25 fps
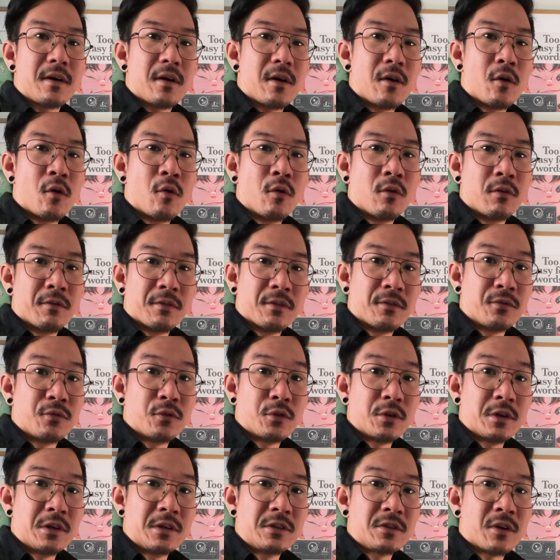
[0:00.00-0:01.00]
all of the
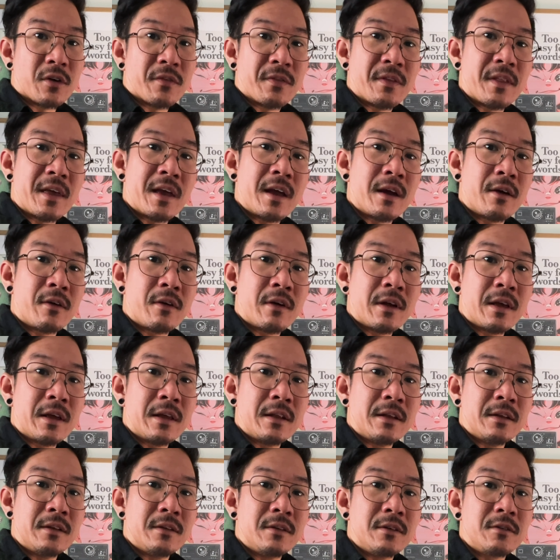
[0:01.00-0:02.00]
footage on their
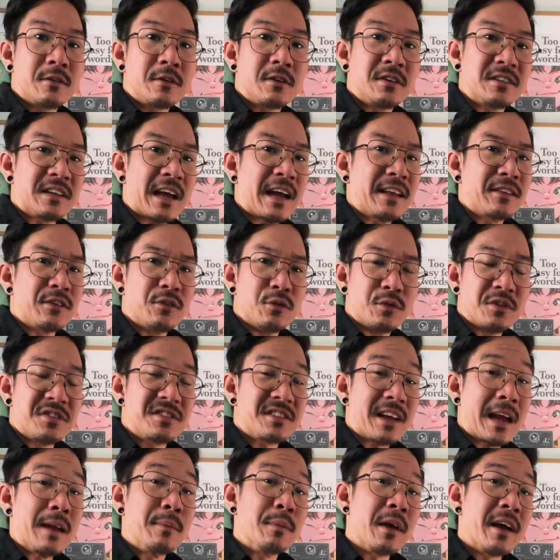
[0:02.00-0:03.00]
end because I had to do a
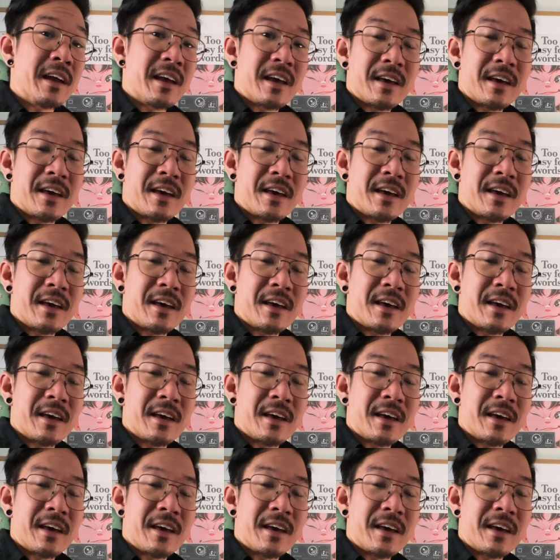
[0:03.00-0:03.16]
same day